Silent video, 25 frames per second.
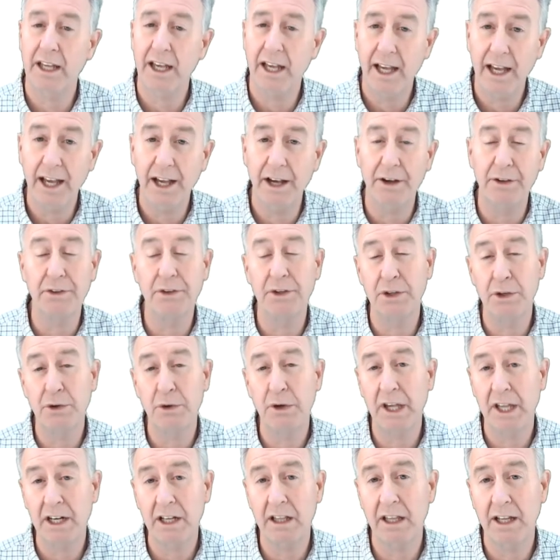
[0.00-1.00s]
And how do
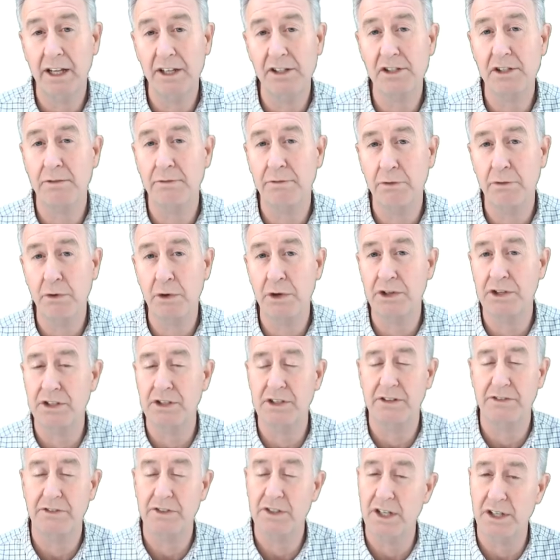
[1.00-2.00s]
you analyze the
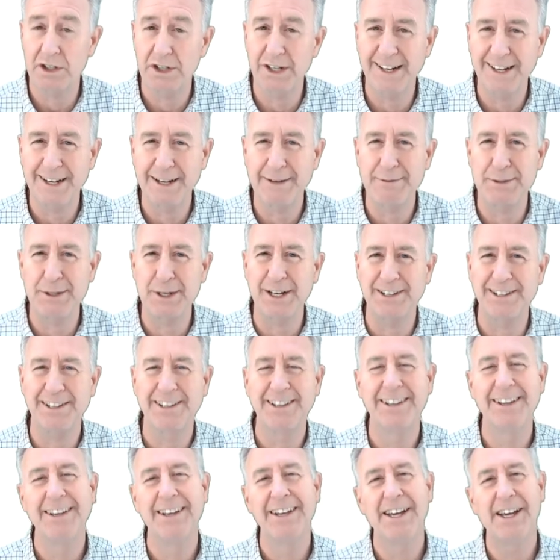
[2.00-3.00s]
forces of such an
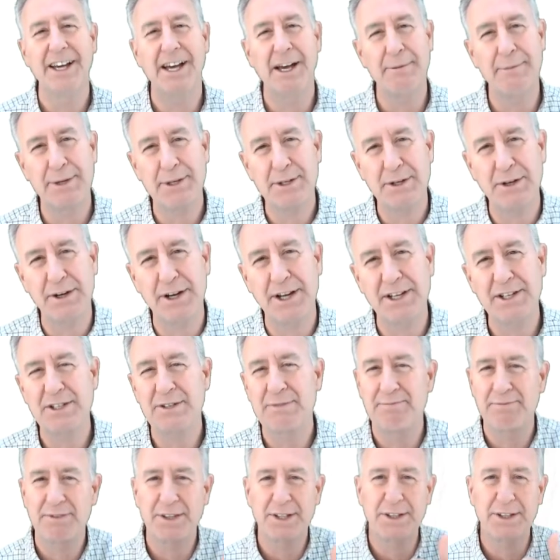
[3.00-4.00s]
object? I'm uh, Mr.
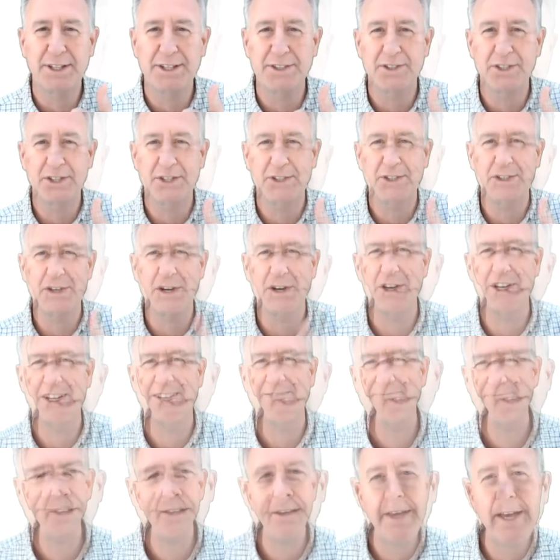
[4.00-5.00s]
H. Let's get
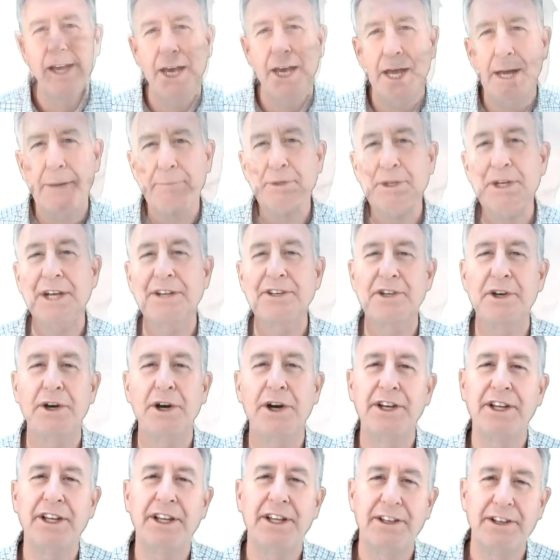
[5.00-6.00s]
started.
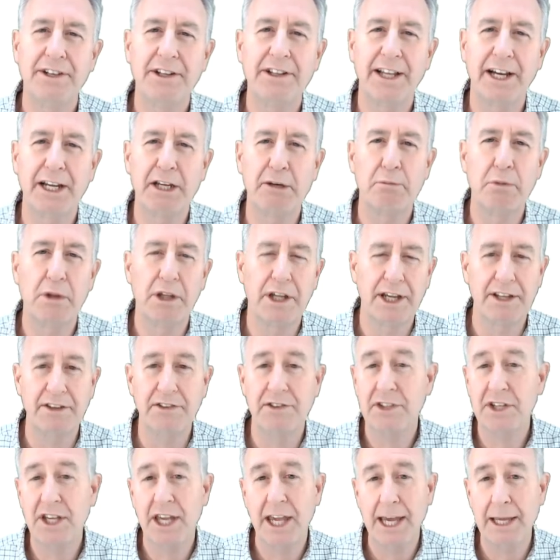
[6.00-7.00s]
Objects on inclined
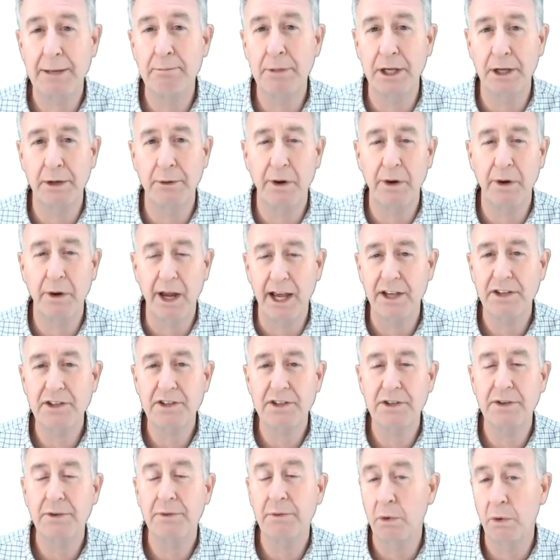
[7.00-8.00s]
planes can be at
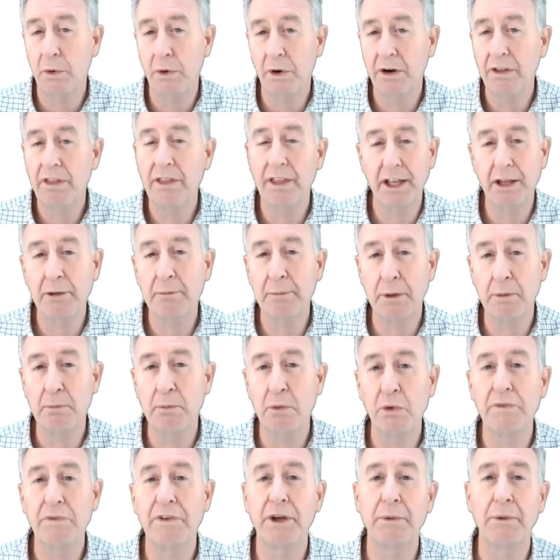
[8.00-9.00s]
rest, or they can
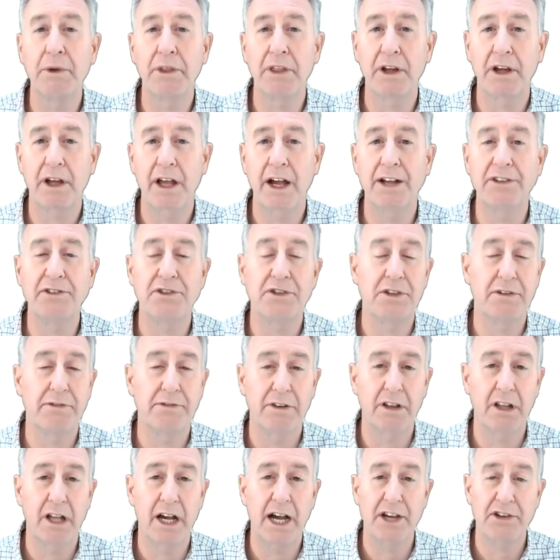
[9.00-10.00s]
be moving with a
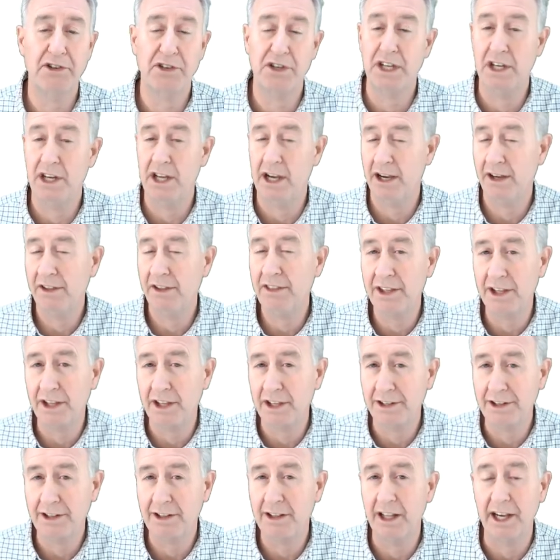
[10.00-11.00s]
constant velocity down
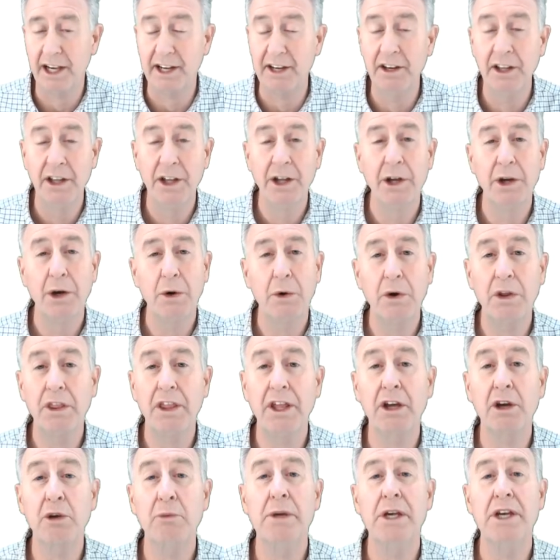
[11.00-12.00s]
the incline,
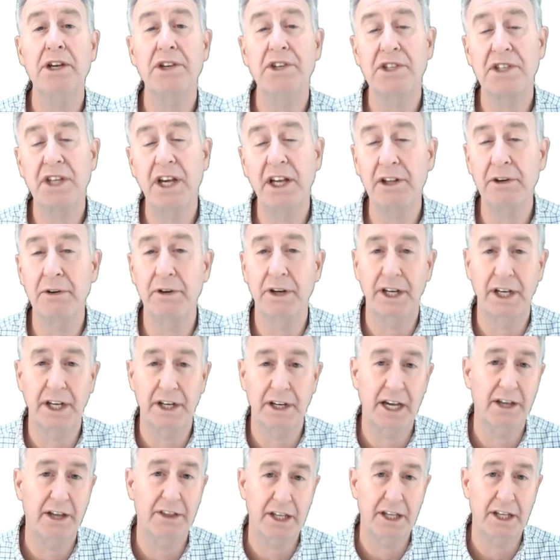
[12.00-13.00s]
or they could be
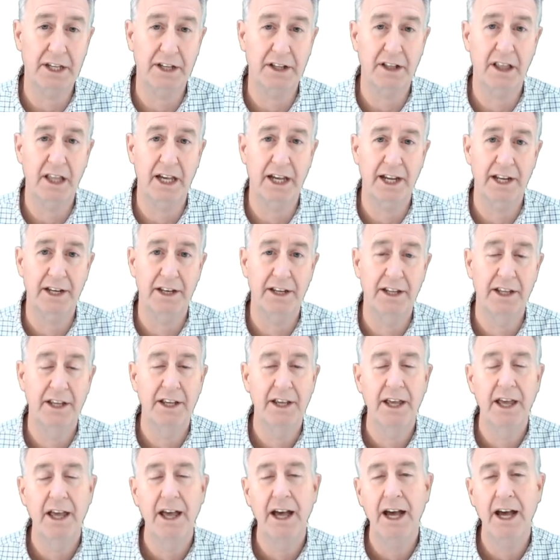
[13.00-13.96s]
accelerating down the incline.